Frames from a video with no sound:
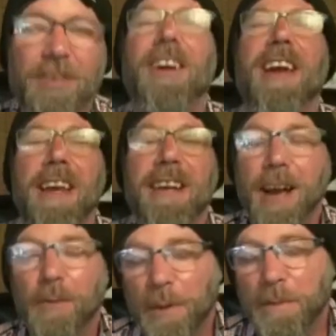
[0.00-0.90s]
your head
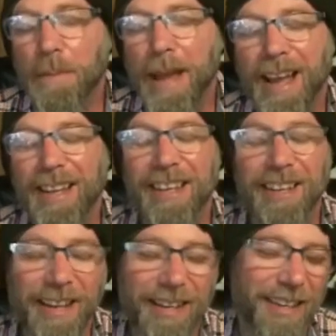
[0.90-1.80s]
got whipped back,
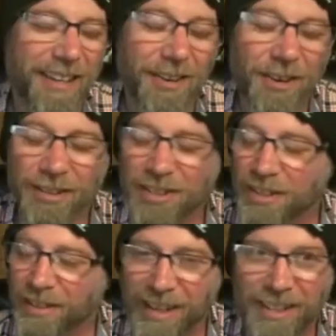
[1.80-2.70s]
and like it hurts
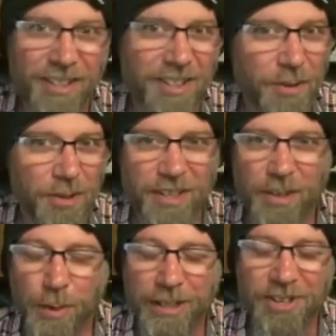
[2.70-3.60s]
to like t-
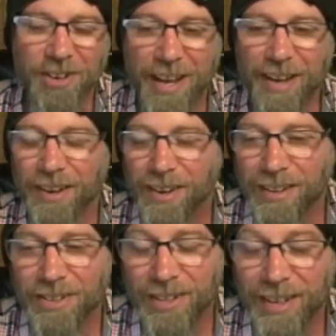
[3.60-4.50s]
twist your head at all
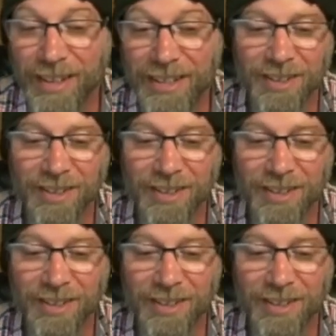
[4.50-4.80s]
and shit like that.